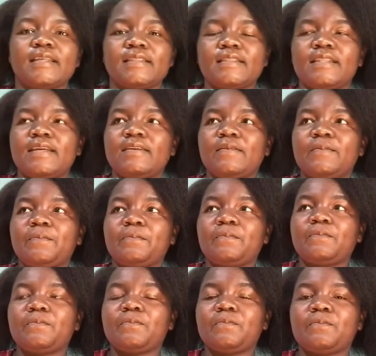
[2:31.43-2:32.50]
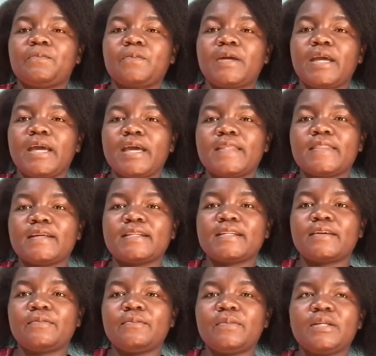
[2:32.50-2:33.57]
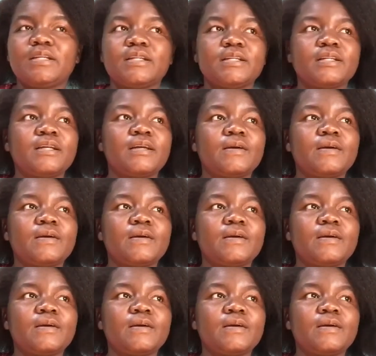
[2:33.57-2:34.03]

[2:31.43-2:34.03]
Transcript: the hair that I've been